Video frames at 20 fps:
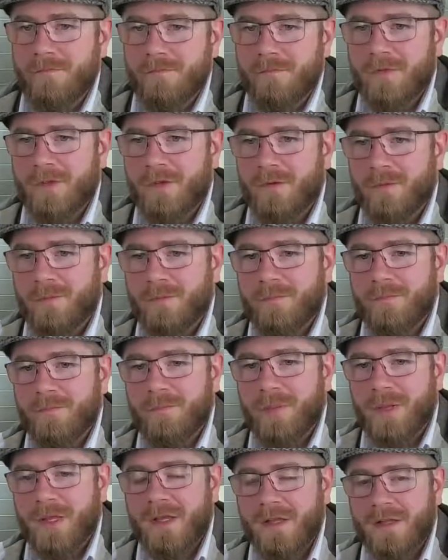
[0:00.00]
you know,
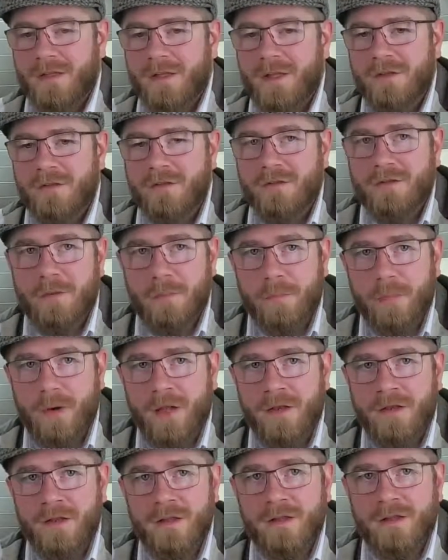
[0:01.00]
paying attention to
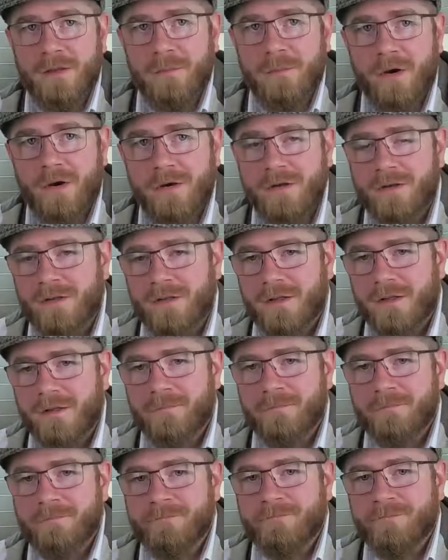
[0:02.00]
branding and marketing,
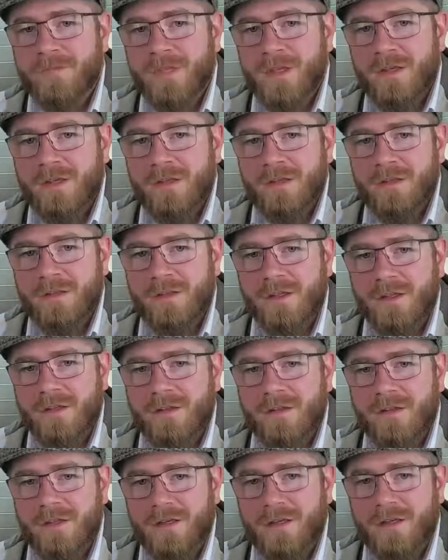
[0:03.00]
that
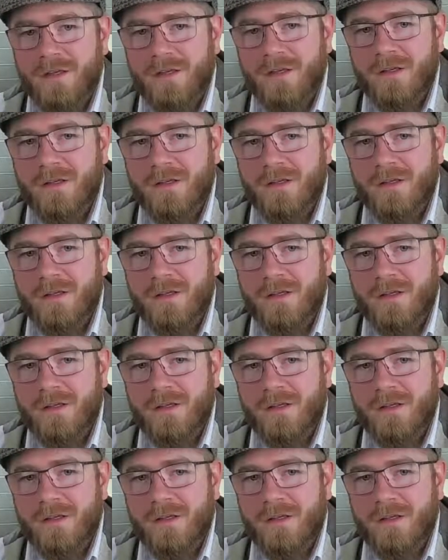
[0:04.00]
uh,